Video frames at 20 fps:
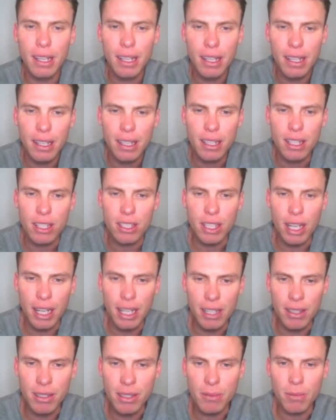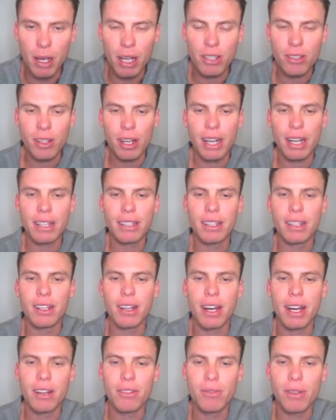The chat here is you might trade out
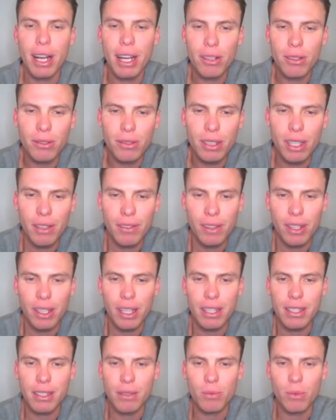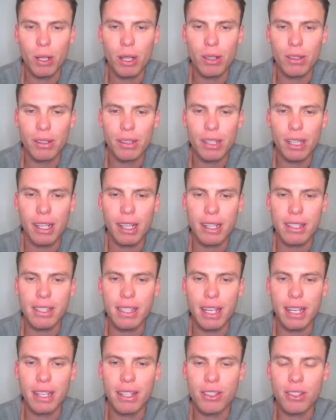Nanai and Randall, even though they did well. I'd like to
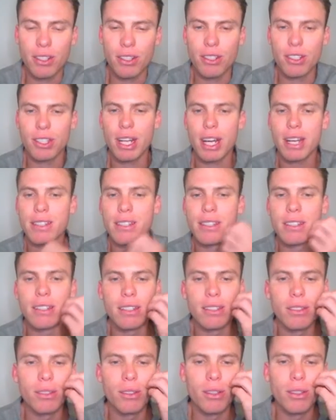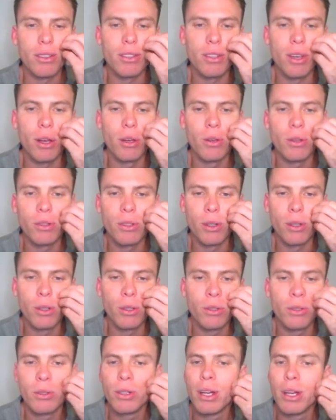get in Josh Jackson or
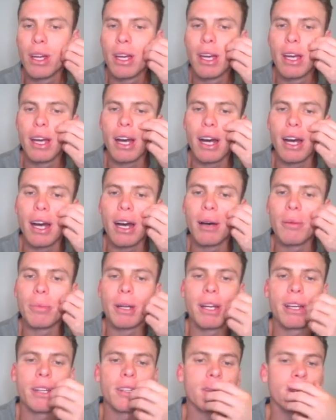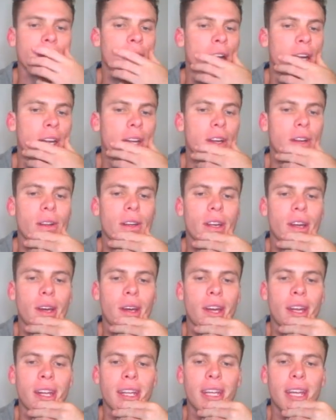Tohu. Uh, but I don't, I don't, know
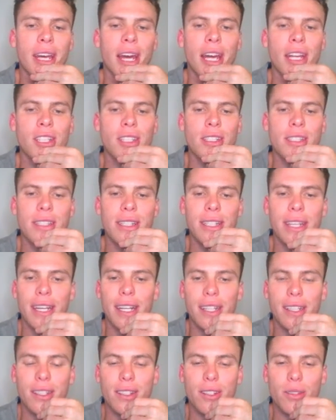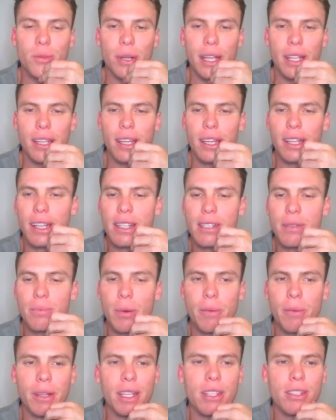any cashies to get in this week. Yeah, and that's
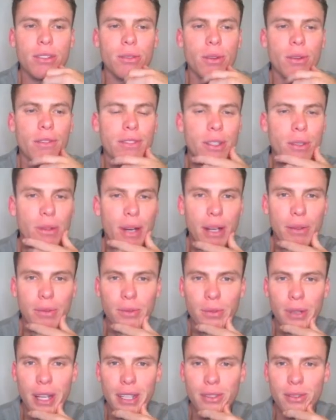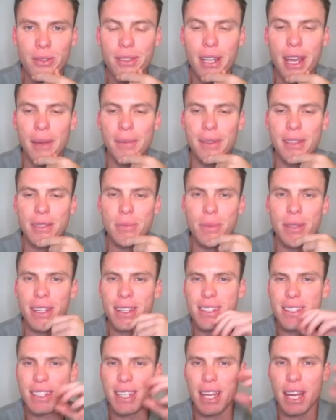probably the issue. Obviously, wait wait till team list, but it doesn't
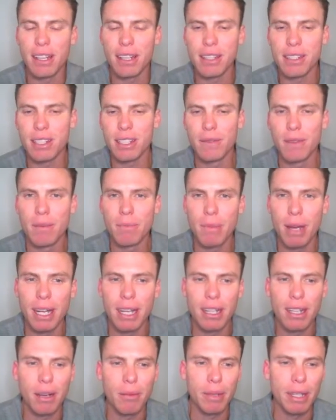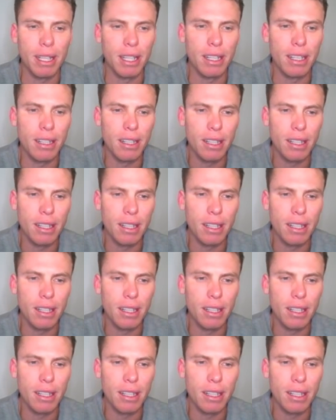sound like there's going to be many coming in.